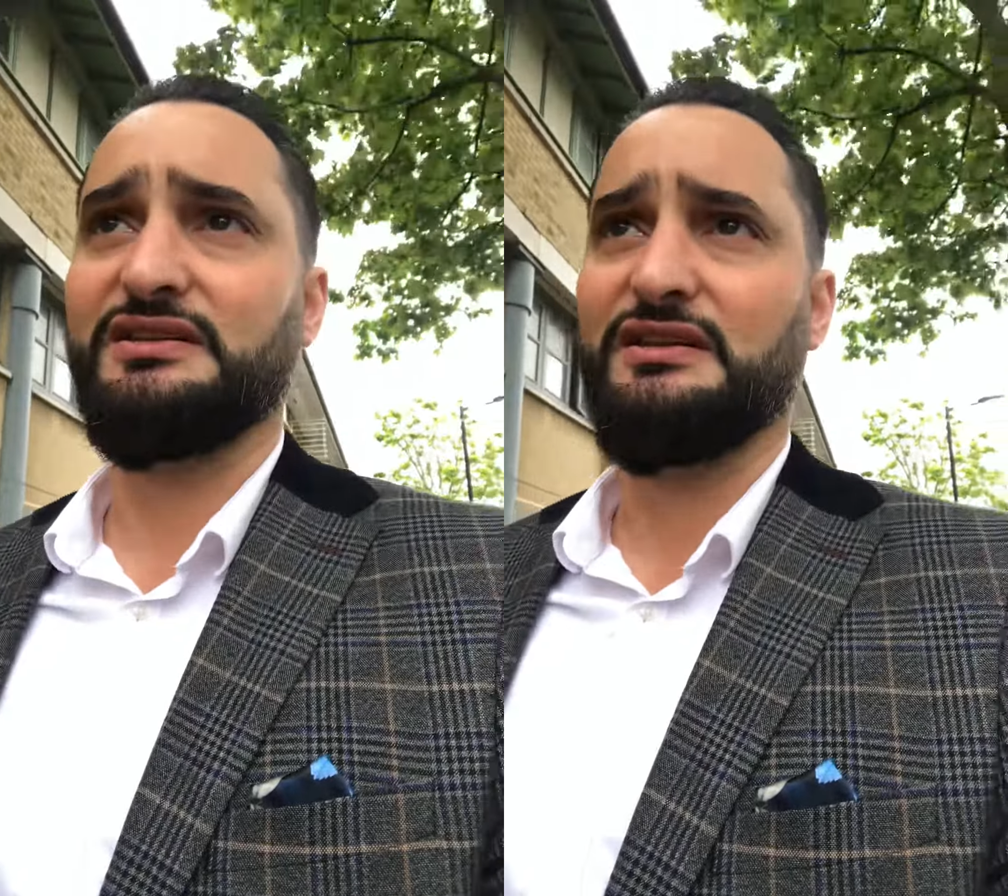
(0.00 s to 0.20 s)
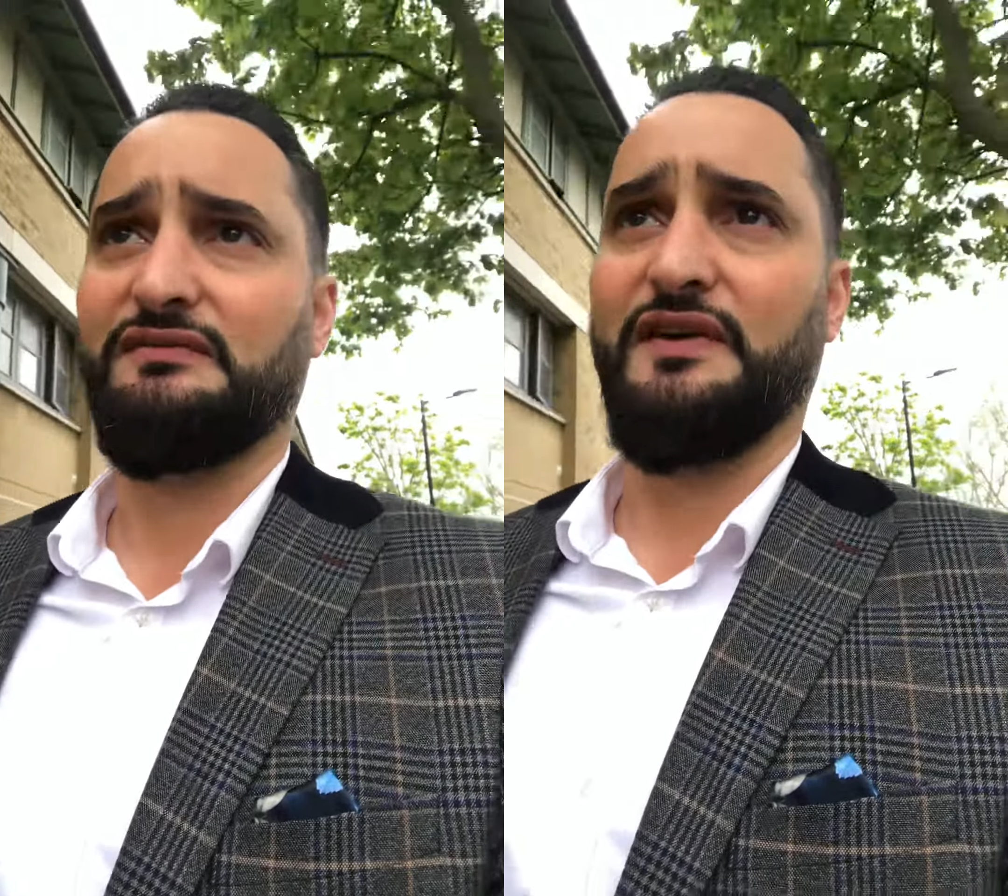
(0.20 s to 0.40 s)

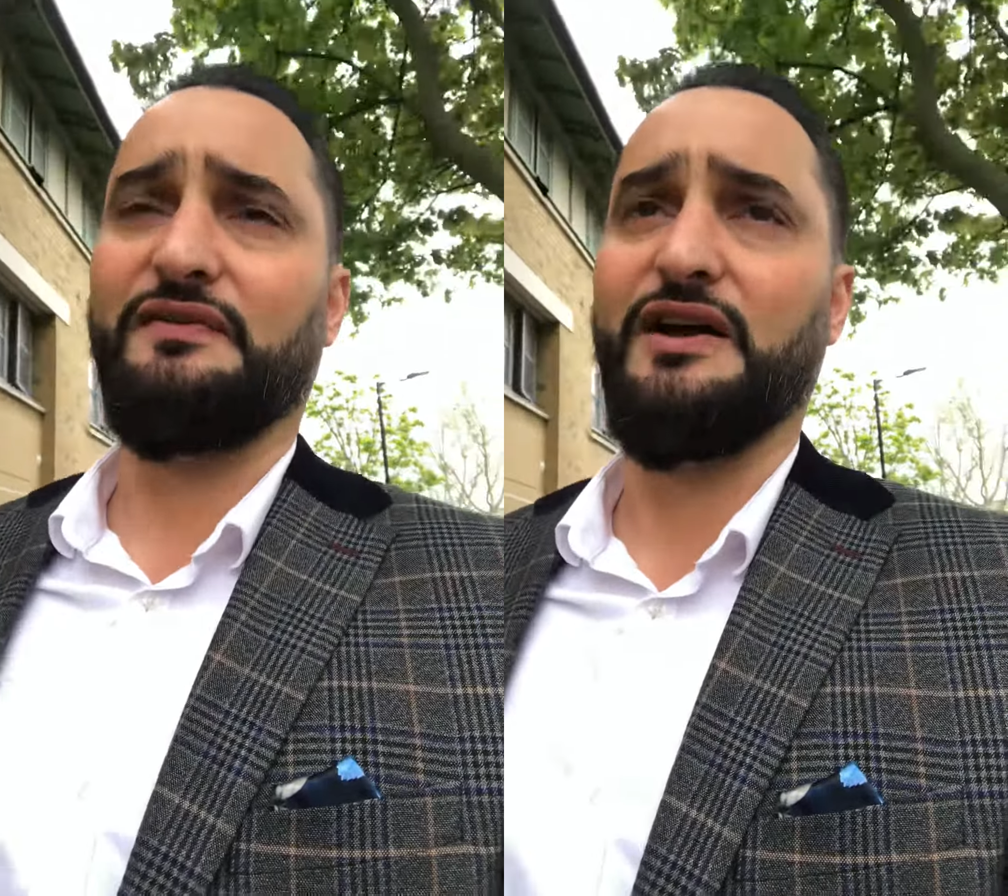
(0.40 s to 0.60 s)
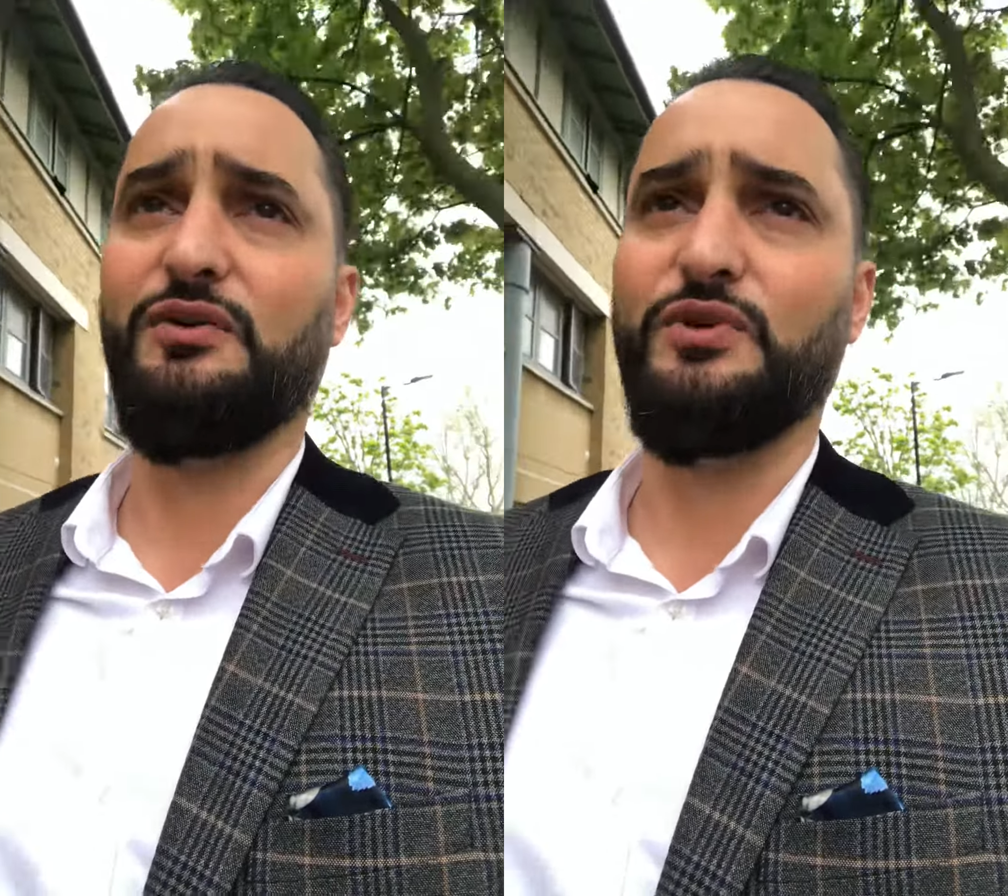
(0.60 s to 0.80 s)
found
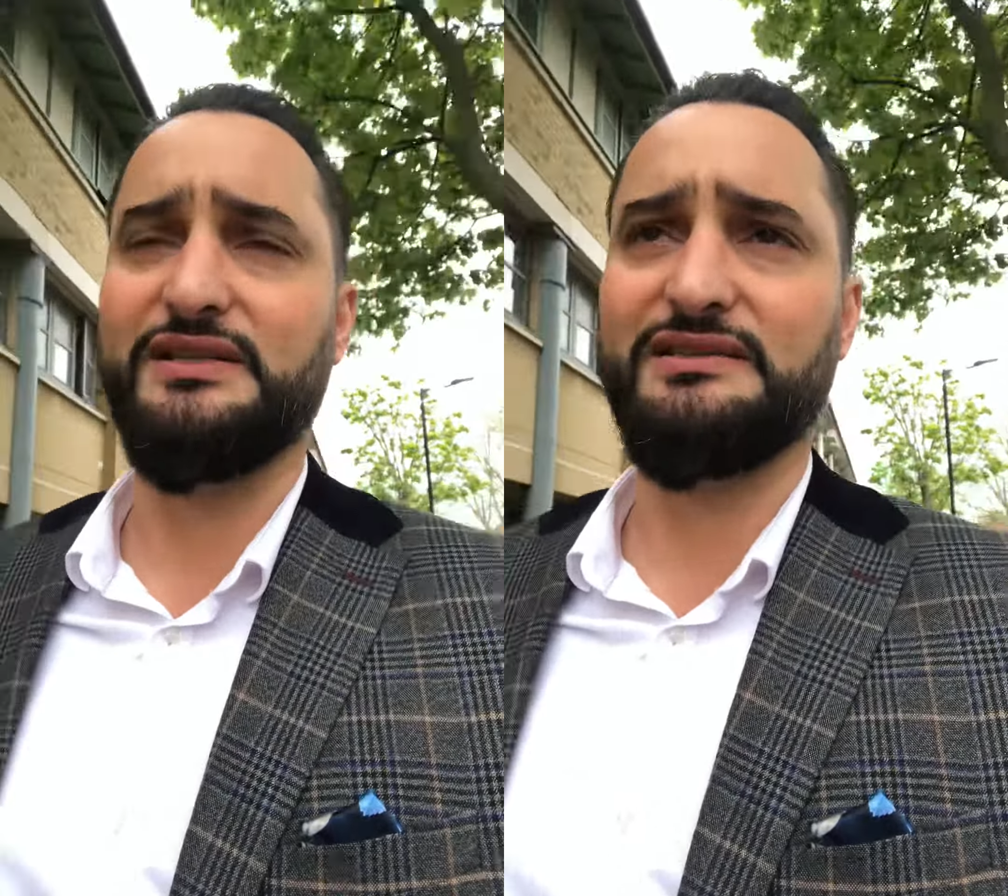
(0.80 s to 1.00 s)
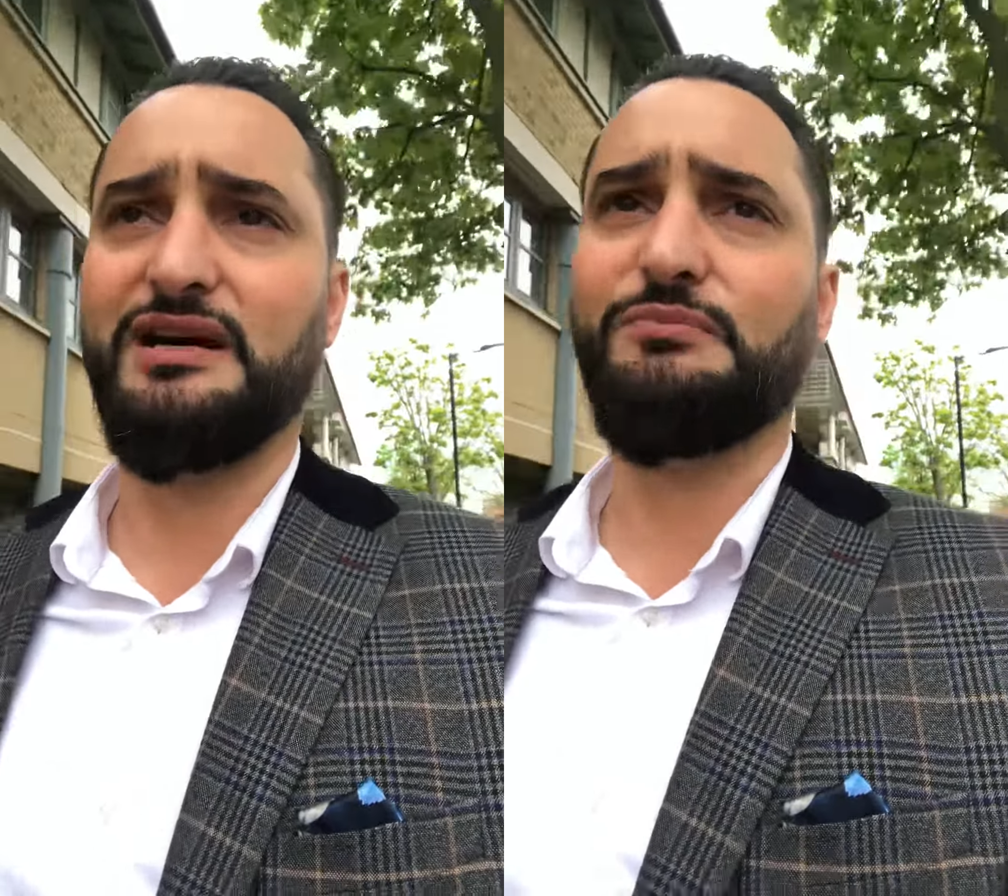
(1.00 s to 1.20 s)
out what
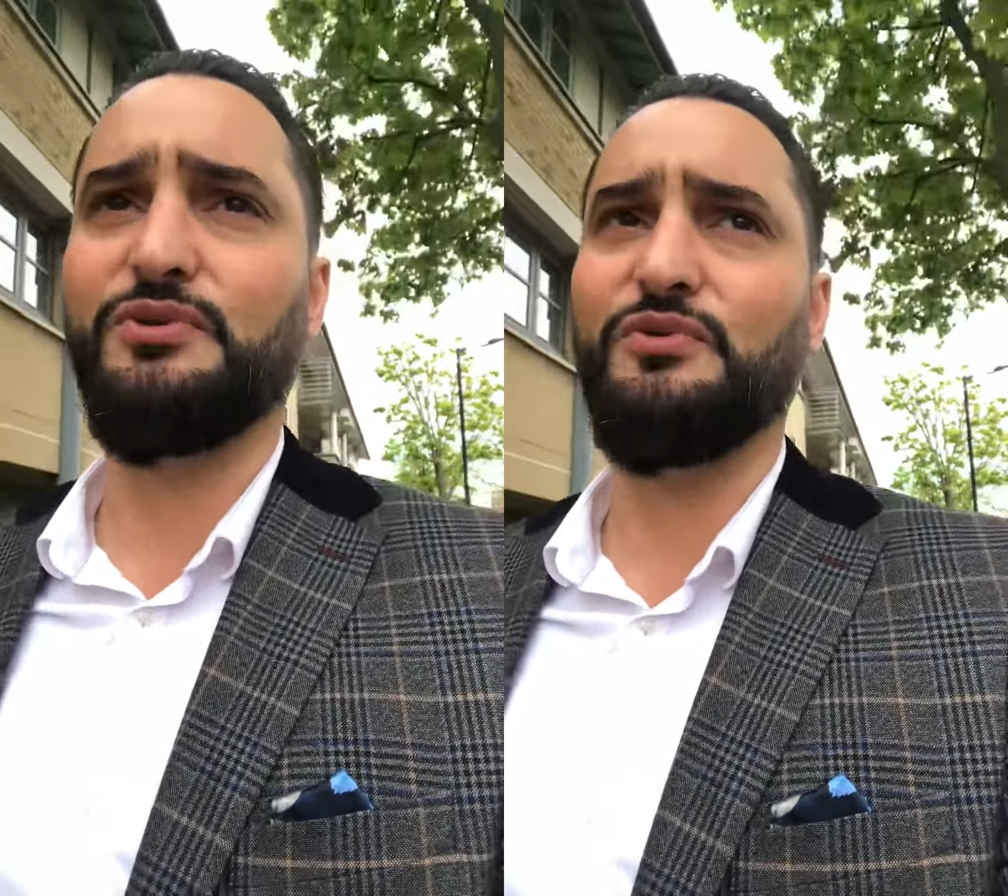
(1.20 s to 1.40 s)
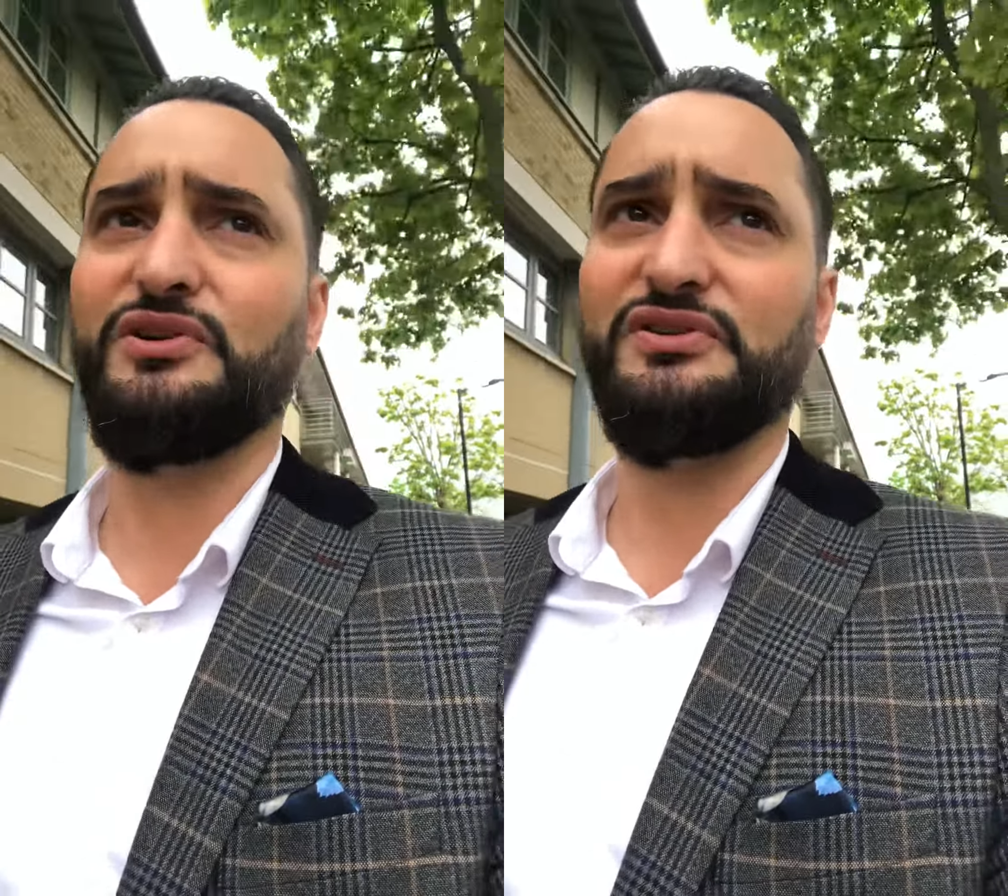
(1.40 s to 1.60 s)
his number
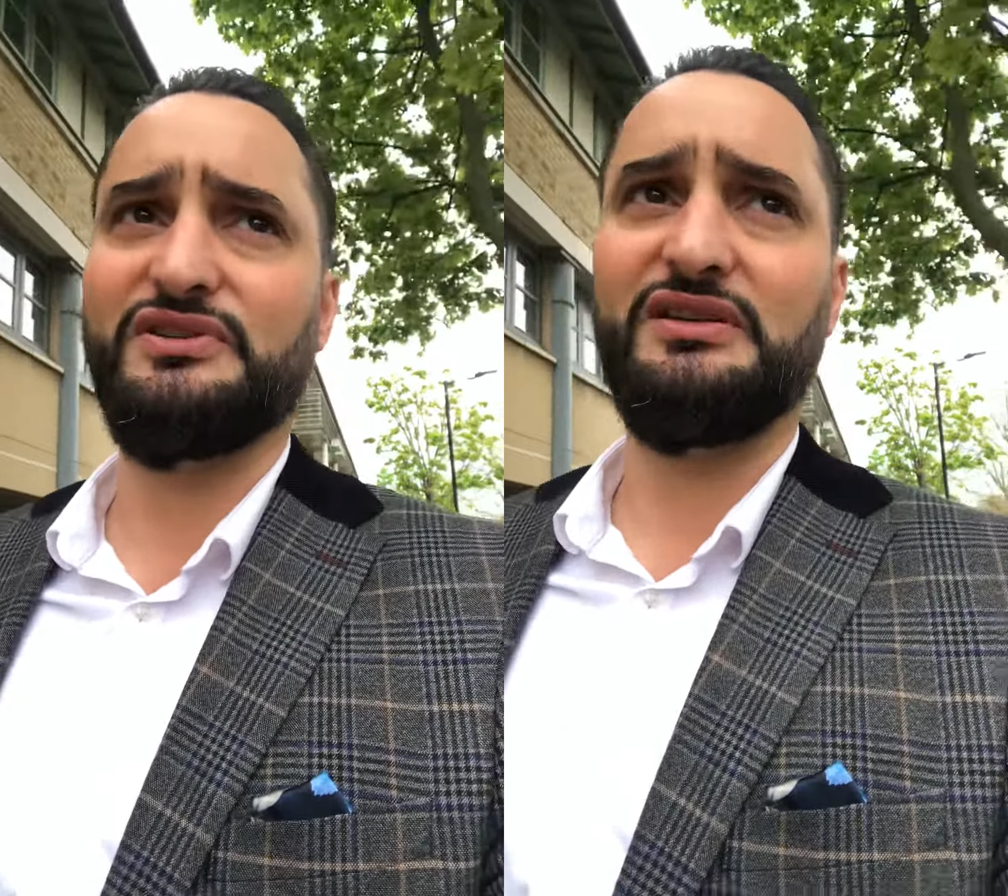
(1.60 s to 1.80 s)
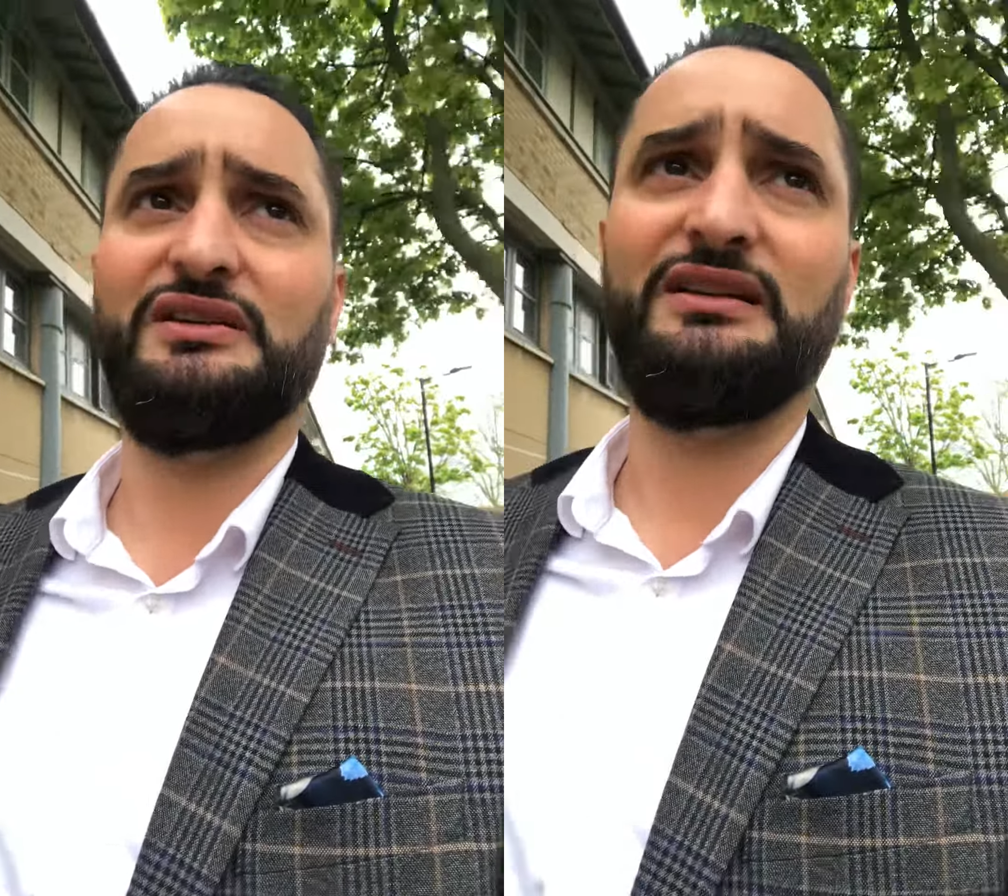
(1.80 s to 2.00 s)
was.